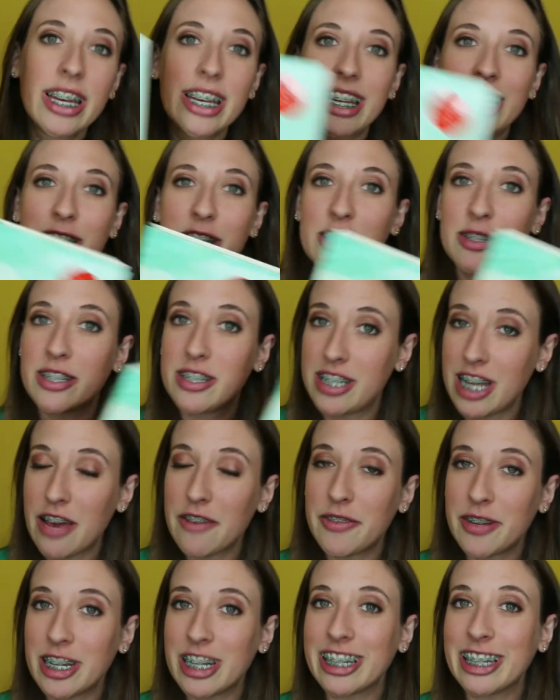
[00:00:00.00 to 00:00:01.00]
It's
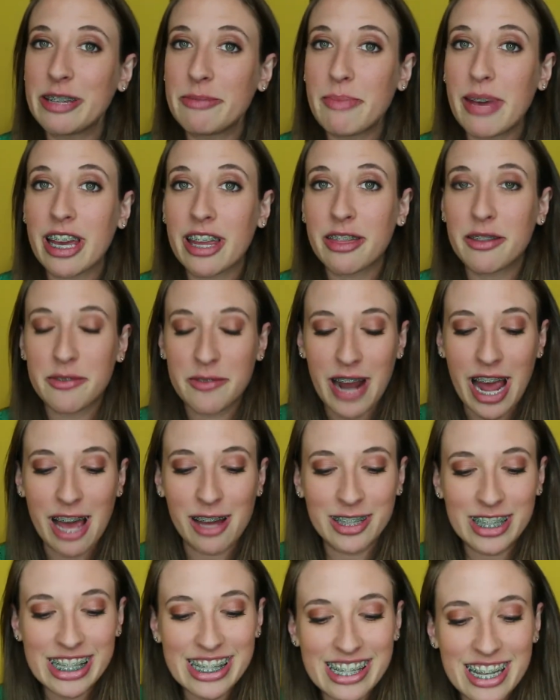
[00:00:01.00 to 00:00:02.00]
definitely made the
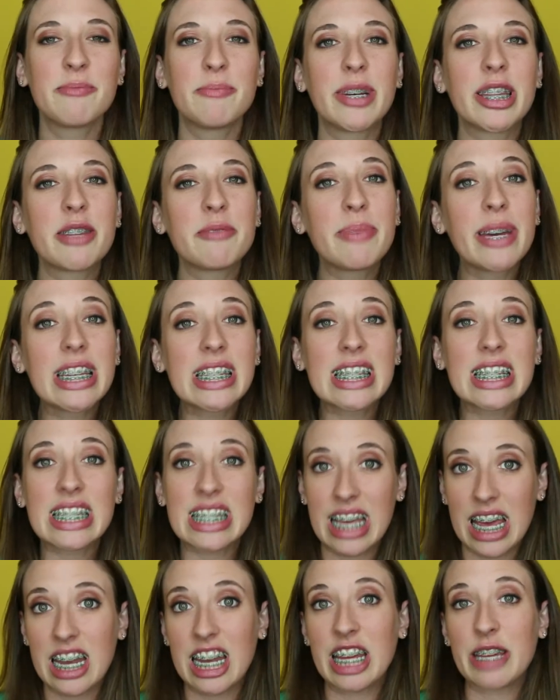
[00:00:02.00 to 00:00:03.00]
rounds, but the basic
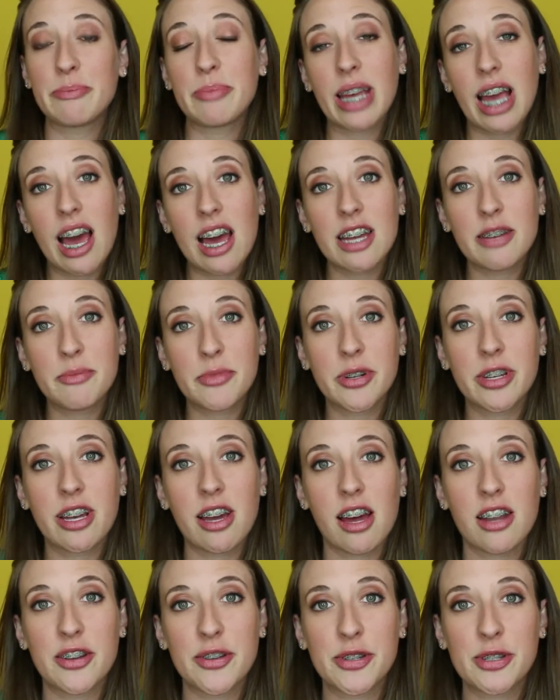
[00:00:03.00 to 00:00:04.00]
tenet behind Marie
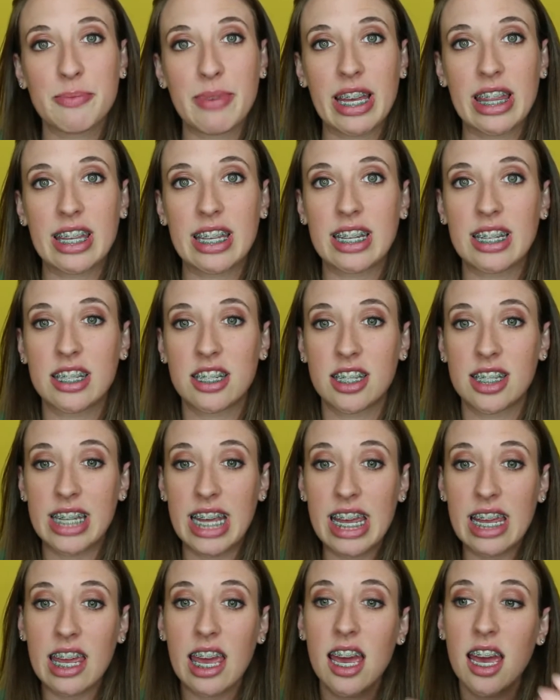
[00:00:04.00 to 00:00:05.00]
Kondo's method is to
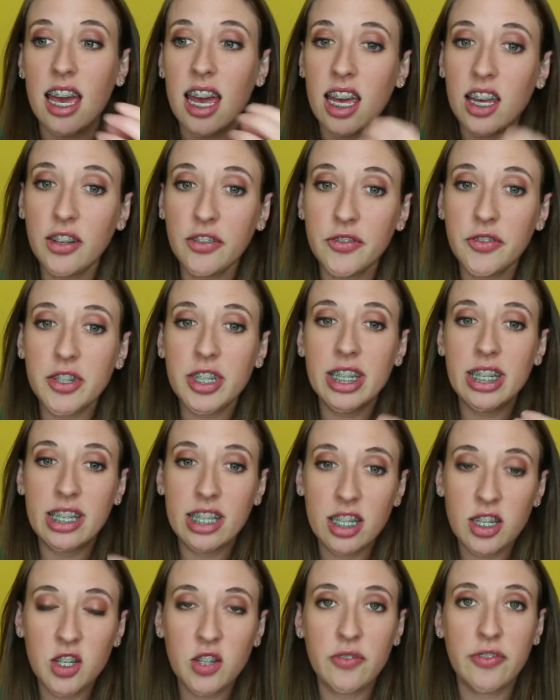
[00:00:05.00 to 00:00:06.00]
take every
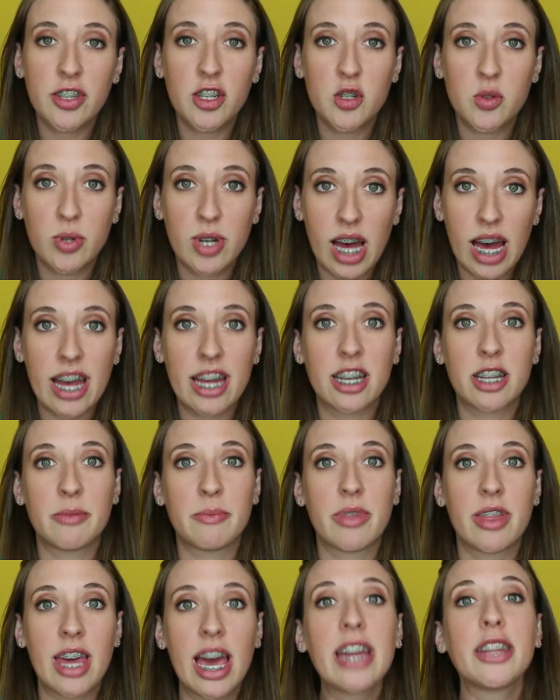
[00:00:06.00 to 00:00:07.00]
individual
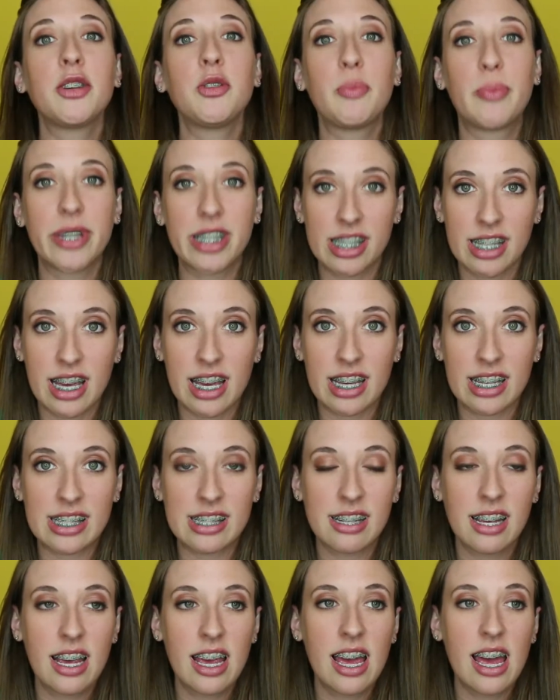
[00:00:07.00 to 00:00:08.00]
item that you
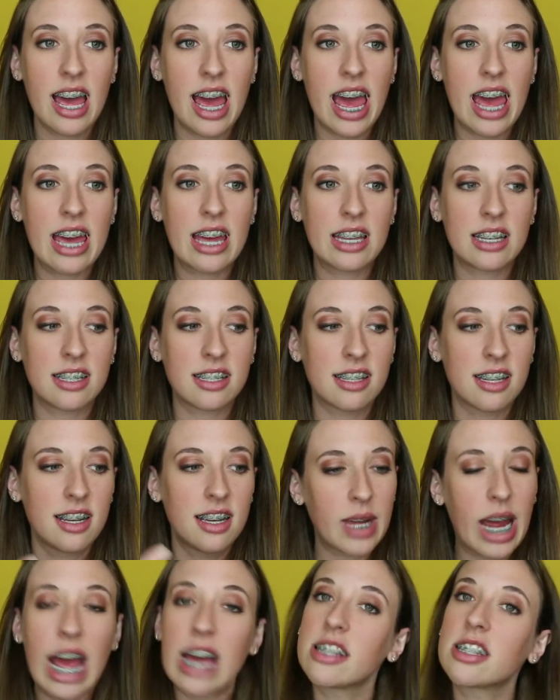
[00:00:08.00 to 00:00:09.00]
possess and
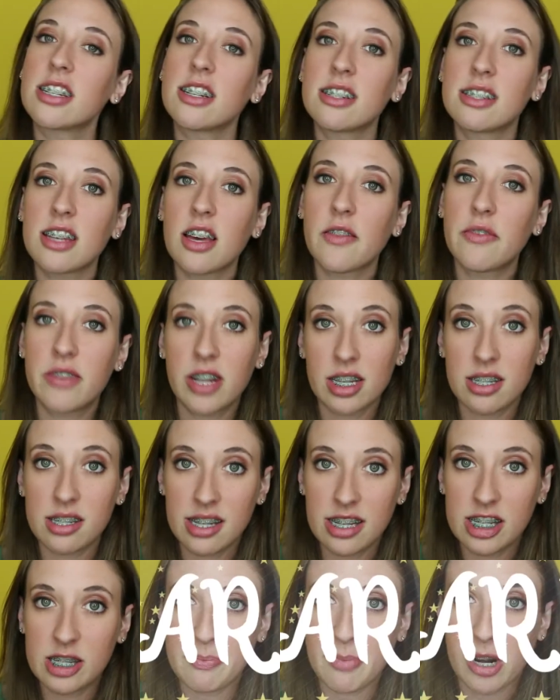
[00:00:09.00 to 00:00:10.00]
ask yourself, does
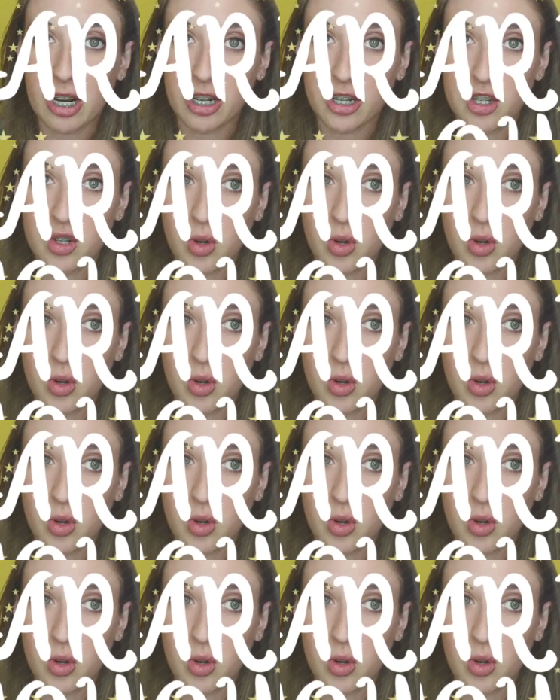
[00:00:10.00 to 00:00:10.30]
this spark